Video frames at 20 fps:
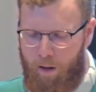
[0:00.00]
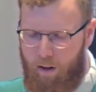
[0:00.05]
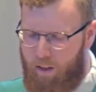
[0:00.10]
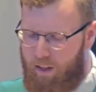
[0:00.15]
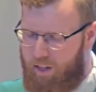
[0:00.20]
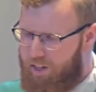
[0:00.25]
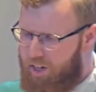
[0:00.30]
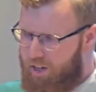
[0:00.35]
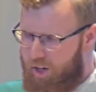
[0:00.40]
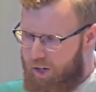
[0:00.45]

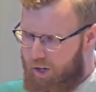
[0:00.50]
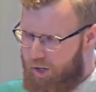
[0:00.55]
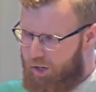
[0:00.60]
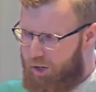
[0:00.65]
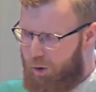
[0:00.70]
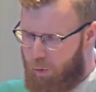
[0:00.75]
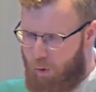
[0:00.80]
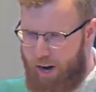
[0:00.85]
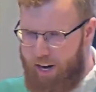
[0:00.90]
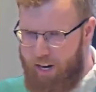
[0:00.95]
This isn't just
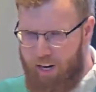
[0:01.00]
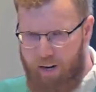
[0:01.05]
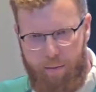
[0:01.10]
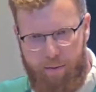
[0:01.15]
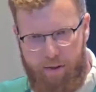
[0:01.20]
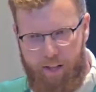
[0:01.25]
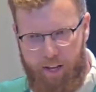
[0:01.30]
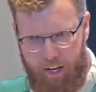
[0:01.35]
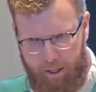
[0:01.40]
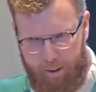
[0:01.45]
a random
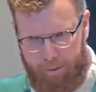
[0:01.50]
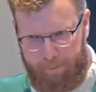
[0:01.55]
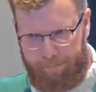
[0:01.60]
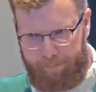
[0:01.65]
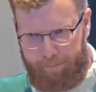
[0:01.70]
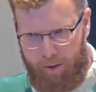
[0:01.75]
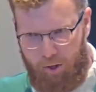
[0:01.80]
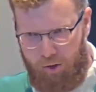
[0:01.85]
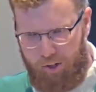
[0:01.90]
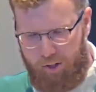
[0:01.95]
thing
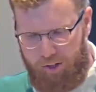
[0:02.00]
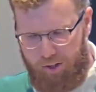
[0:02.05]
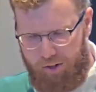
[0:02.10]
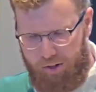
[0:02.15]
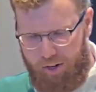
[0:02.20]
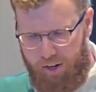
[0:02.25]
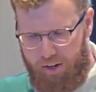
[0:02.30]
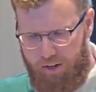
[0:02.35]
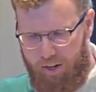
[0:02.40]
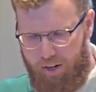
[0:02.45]
that Jesus
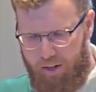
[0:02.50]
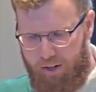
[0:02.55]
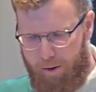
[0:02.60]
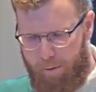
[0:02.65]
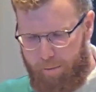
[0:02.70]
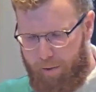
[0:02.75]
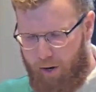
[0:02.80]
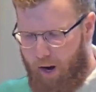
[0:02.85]
does this,